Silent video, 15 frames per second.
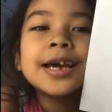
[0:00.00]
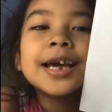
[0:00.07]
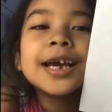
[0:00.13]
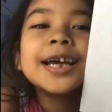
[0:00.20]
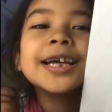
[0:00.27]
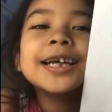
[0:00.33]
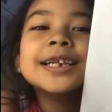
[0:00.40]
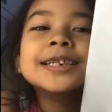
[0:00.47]

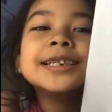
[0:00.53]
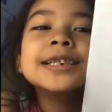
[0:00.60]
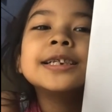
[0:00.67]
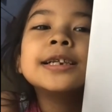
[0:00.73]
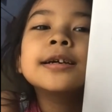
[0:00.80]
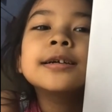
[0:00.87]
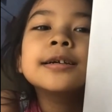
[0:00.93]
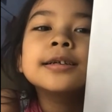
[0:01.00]

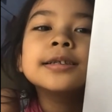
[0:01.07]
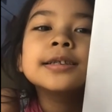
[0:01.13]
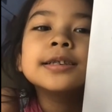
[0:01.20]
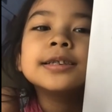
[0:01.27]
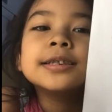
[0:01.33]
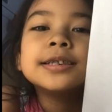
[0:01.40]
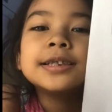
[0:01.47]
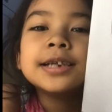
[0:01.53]
And
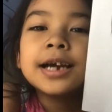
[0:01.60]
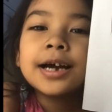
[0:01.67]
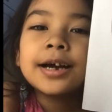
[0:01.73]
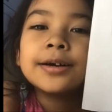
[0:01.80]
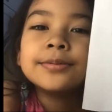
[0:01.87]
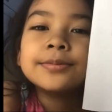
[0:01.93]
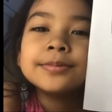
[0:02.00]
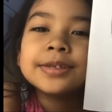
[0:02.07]
yeah,
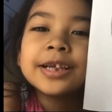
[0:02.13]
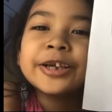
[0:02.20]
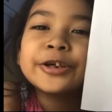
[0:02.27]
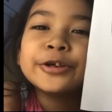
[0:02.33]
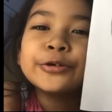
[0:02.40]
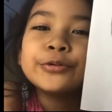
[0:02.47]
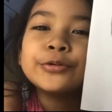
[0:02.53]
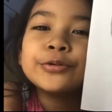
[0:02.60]
thank you.